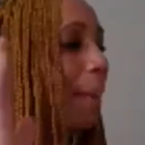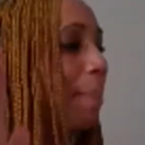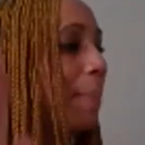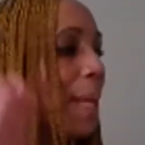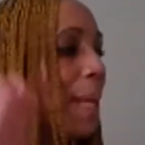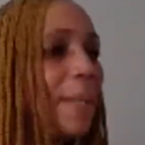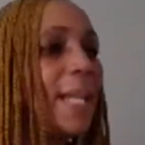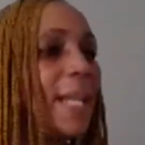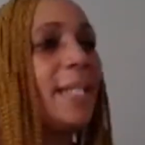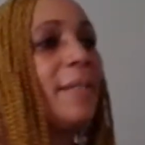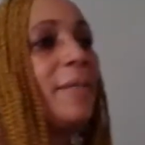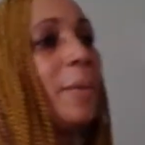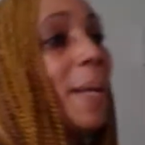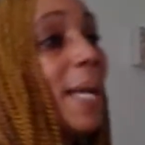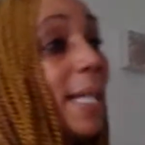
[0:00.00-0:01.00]
Be blessed,
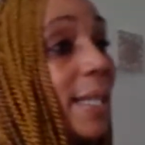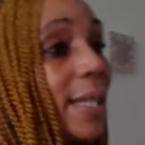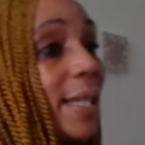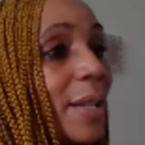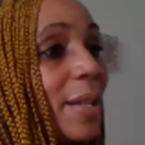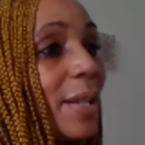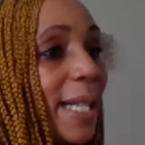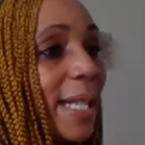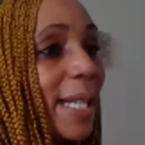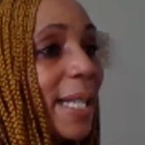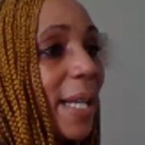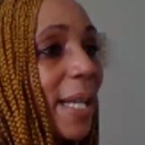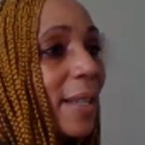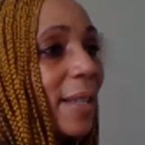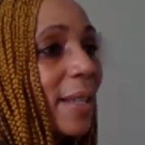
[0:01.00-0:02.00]
everybody. See you next
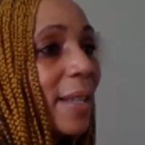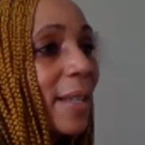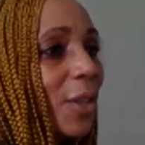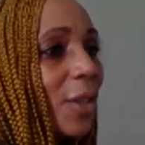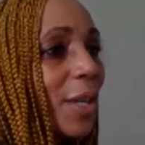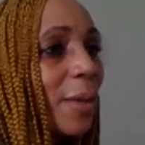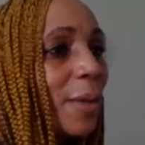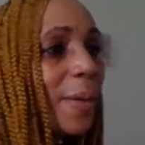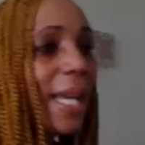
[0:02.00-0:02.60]
week. Enjoy your